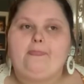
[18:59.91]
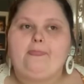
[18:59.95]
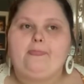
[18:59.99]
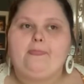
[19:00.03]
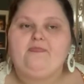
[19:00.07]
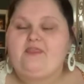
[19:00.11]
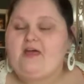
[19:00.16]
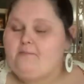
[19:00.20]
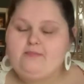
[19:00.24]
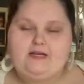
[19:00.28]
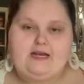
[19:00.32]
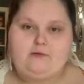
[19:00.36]

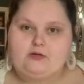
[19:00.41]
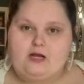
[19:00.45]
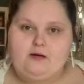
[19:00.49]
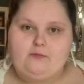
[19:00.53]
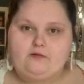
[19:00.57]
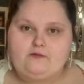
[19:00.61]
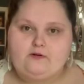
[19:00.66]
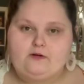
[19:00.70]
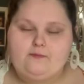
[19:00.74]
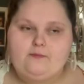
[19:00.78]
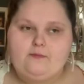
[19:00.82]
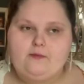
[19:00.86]
Them being able to
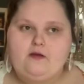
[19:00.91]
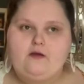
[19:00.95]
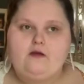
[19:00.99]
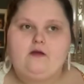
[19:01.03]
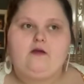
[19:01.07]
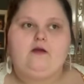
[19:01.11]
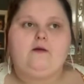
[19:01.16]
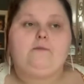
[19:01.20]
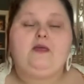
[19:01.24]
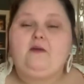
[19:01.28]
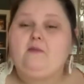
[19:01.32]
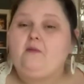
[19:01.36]
come over.
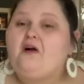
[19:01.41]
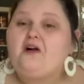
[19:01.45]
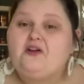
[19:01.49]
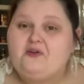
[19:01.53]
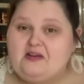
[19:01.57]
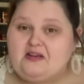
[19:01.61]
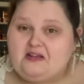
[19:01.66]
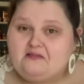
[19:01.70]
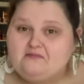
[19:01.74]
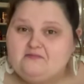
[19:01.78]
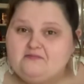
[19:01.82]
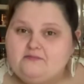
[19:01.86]
People are
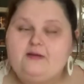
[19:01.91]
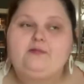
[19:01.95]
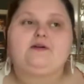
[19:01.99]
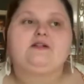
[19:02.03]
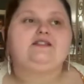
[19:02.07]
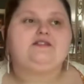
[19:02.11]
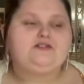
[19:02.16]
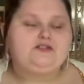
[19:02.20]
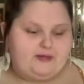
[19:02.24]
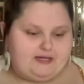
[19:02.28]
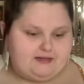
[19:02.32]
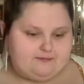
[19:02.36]
doing it. People are
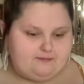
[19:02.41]
still doing